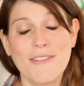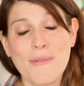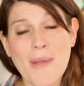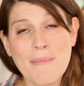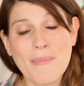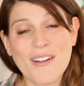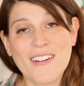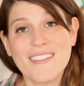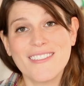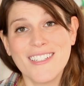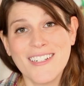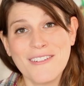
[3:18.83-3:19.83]
And
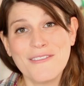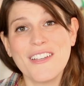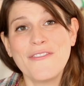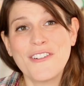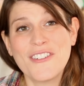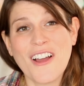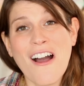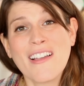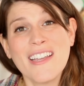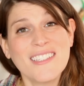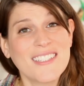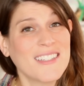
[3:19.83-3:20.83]
remember, you know, if your dog
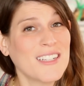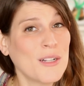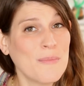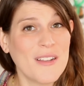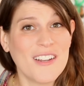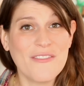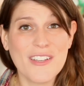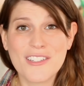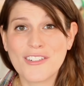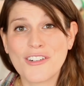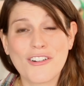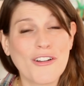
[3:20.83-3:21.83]
eats a little bit of
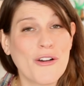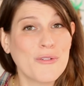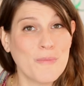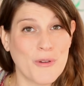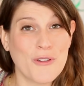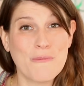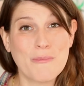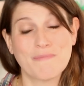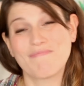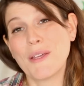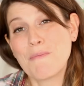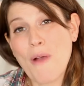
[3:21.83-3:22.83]
his or her own poop,
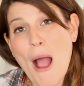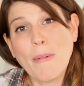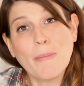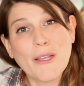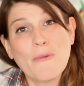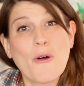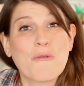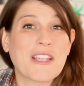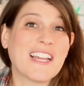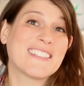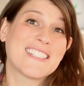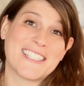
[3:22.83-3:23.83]
it probably won't
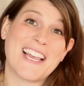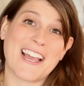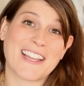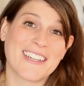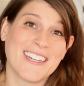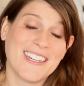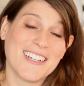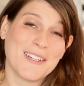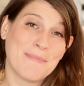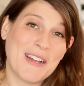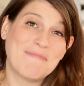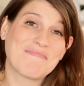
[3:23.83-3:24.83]
get sick.
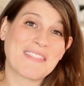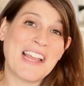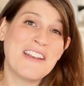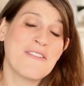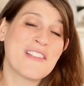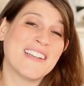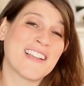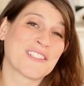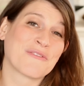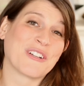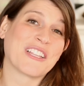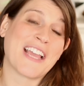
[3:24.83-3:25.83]
But I know that
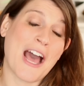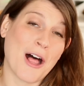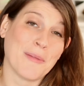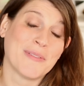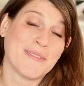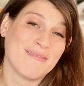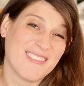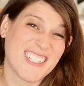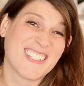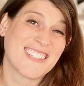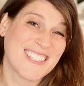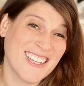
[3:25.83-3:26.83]
doesn't really help,
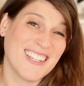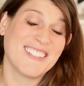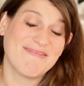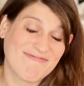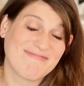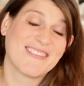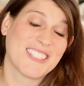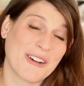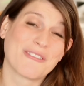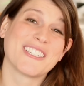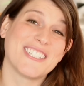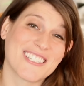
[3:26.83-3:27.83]
but still,
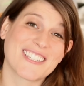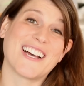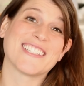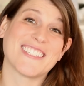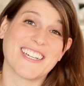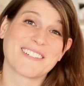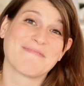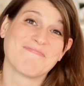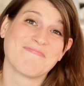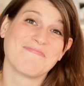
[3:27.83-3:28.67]
Totally disgusting.